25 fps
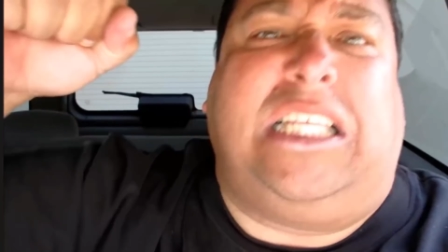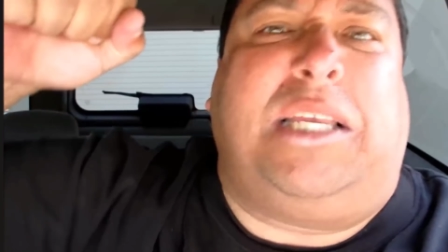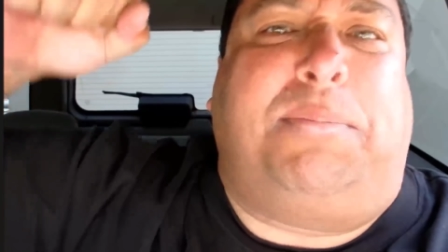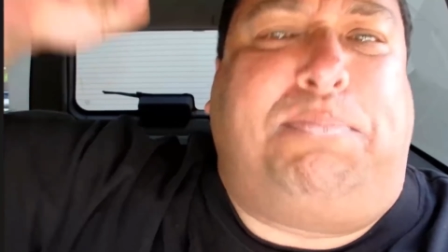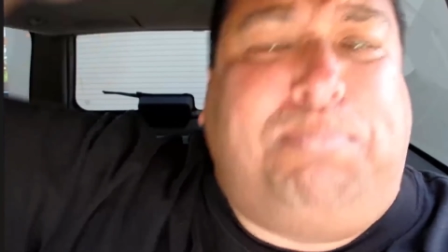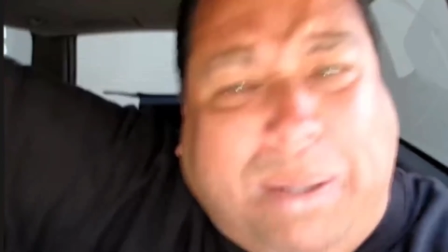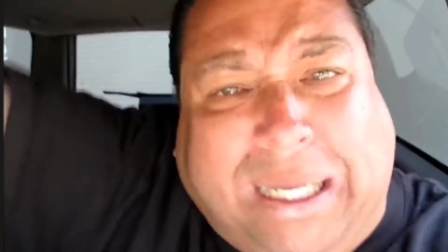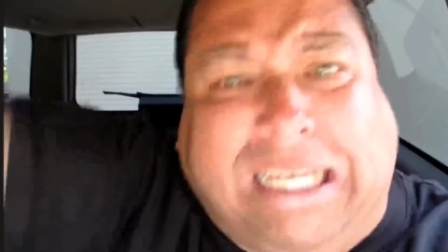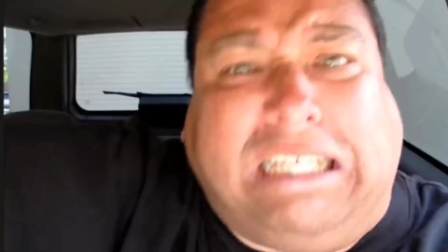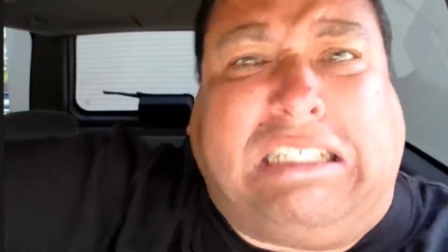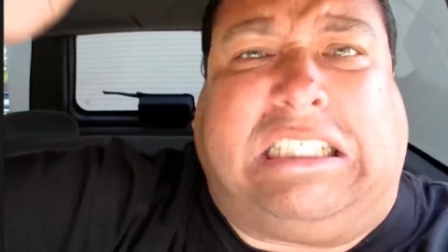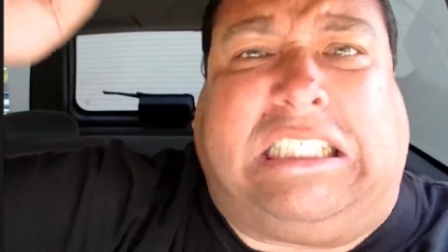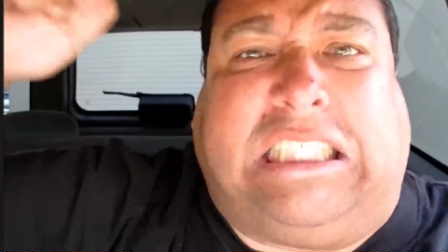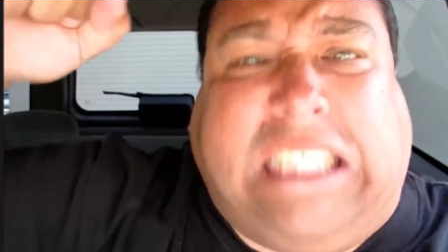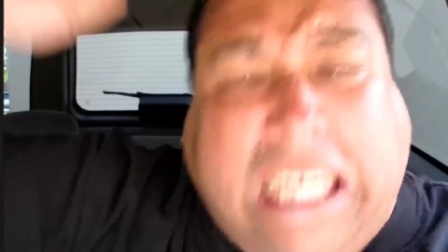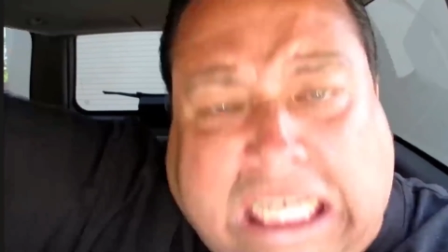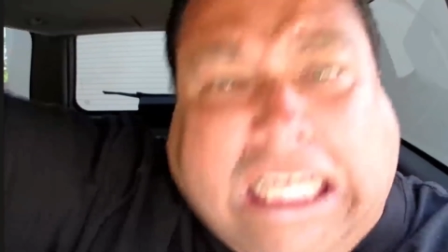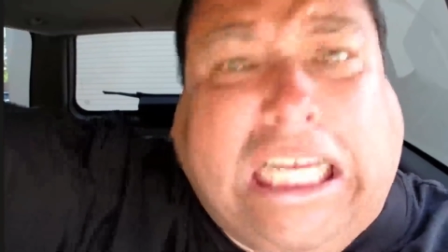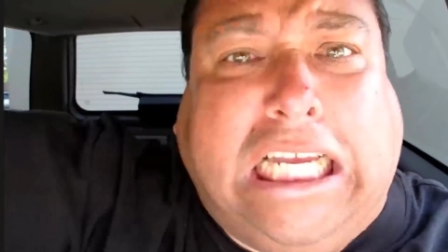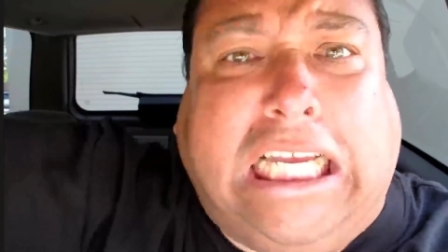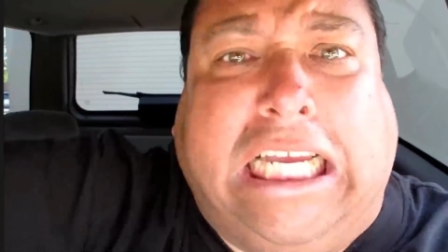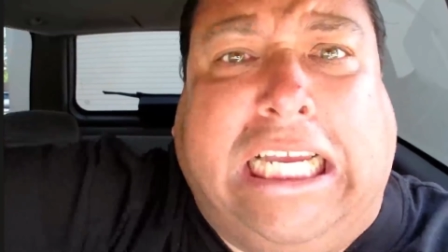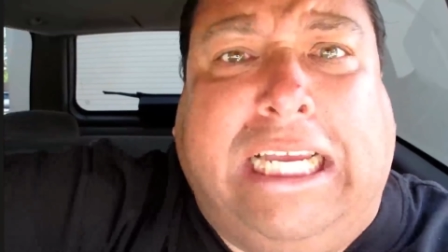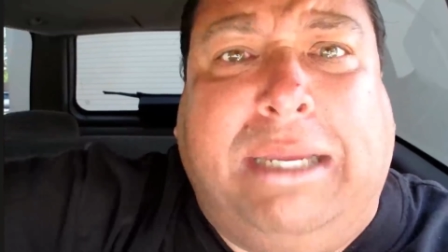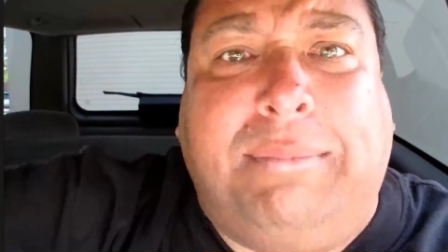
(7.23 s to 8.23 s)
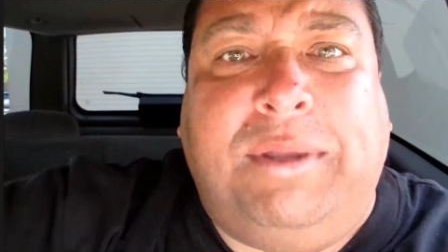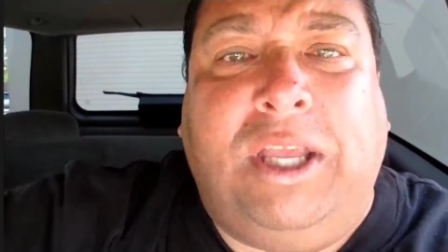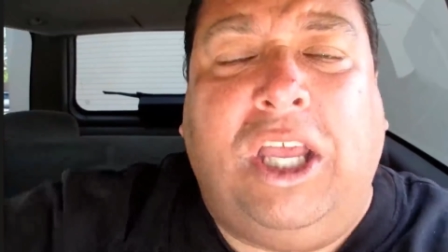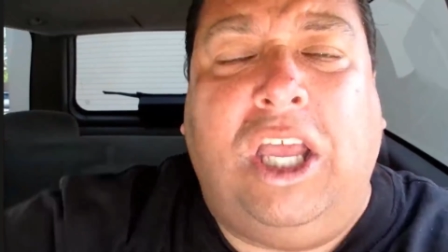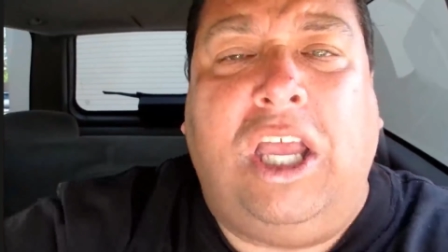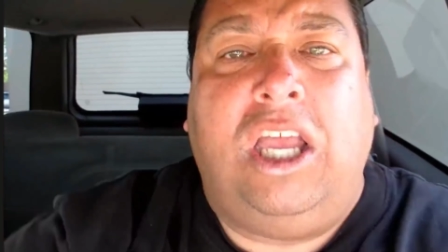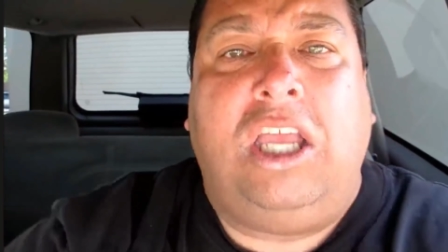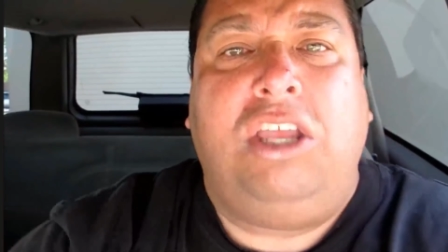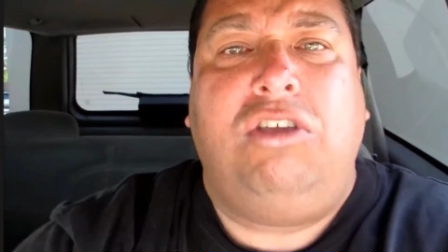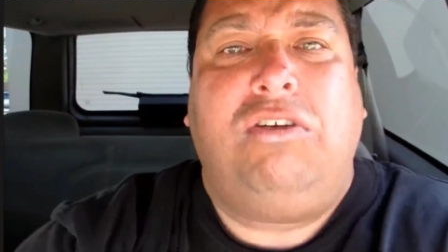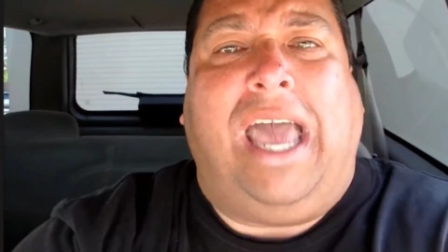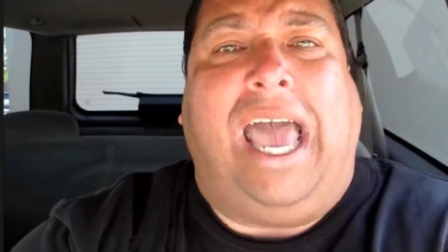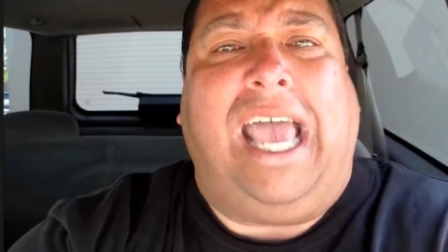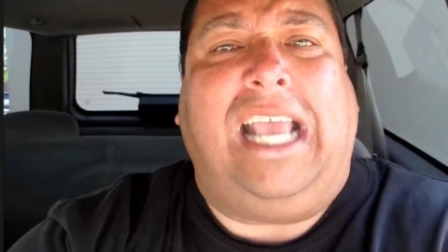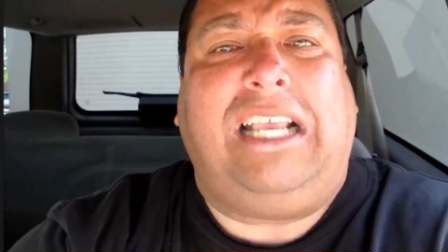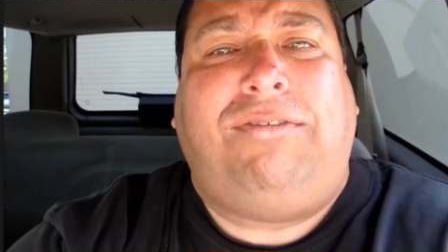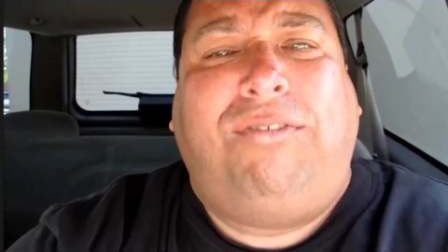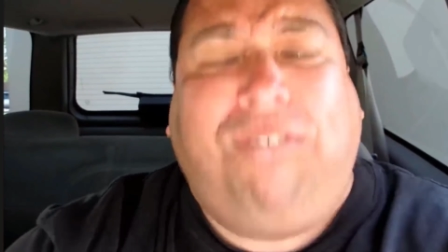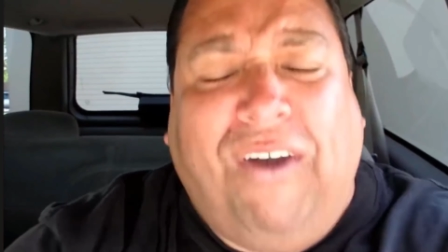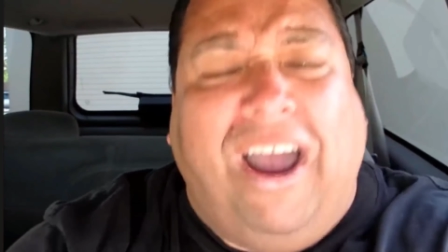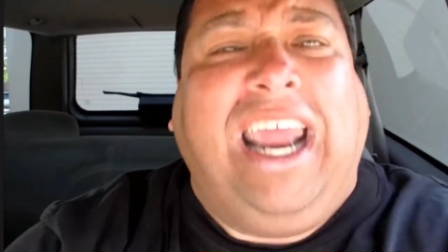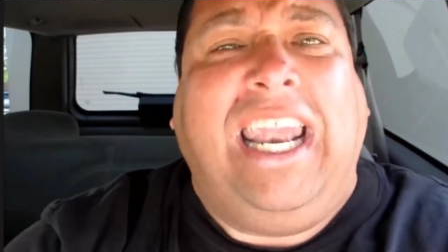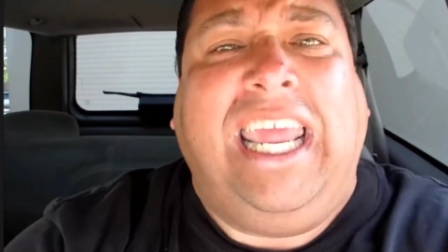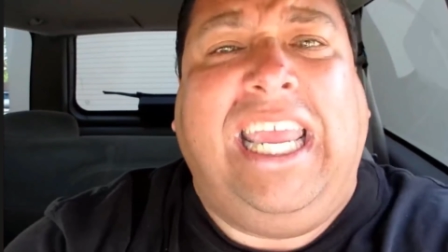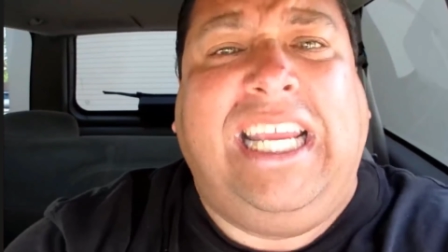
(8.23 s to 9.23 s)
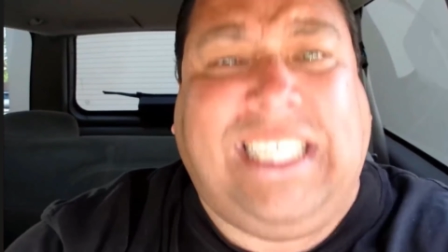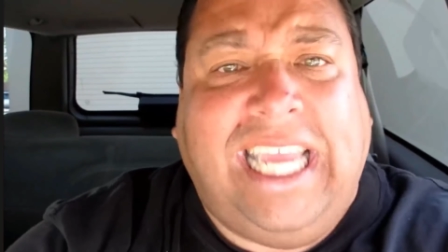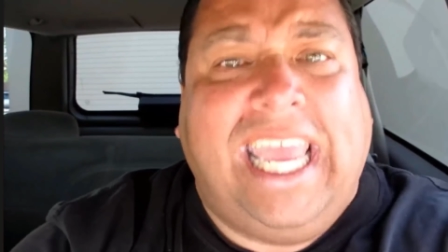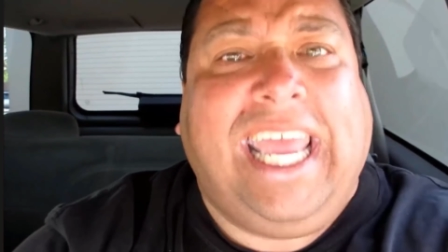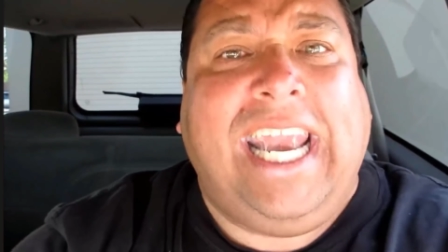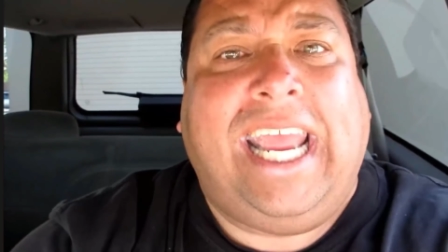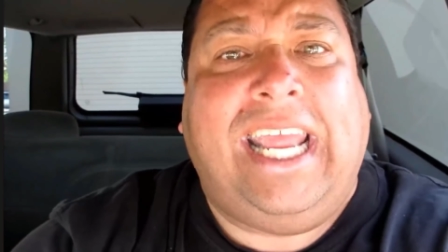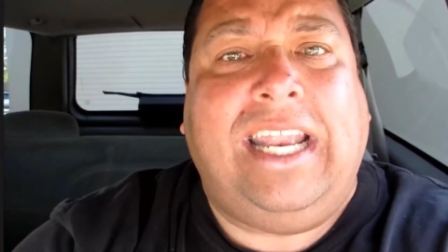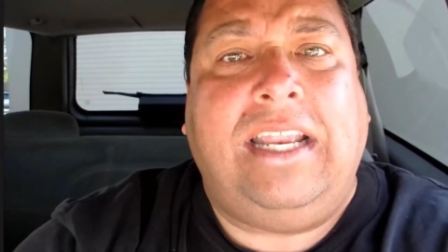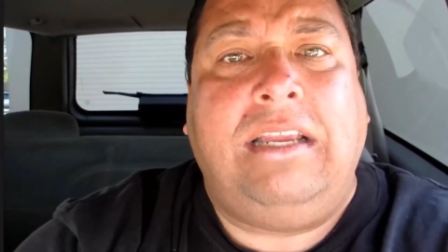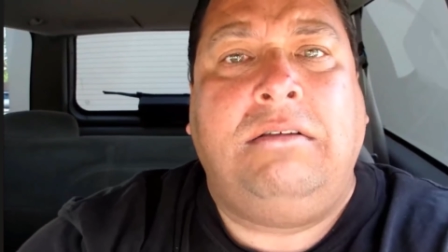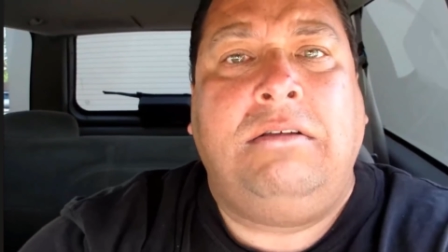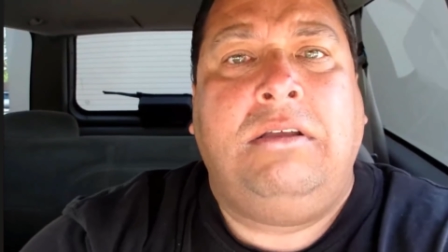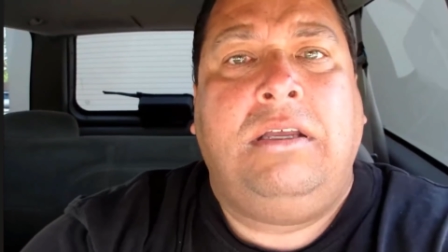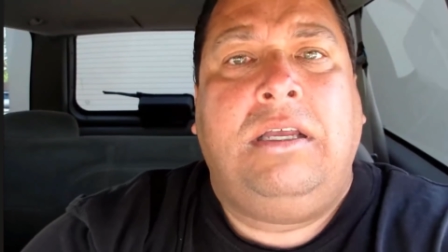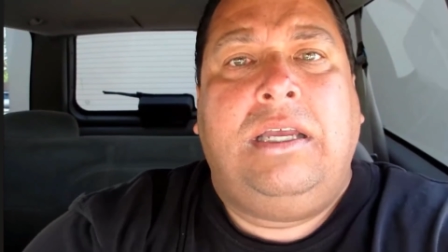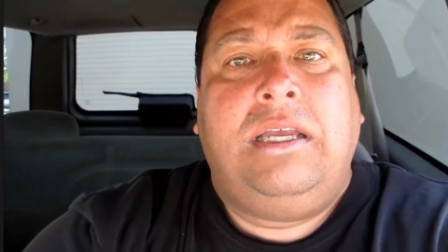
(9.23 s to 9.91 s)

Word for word: It's about time! You guys finally did it!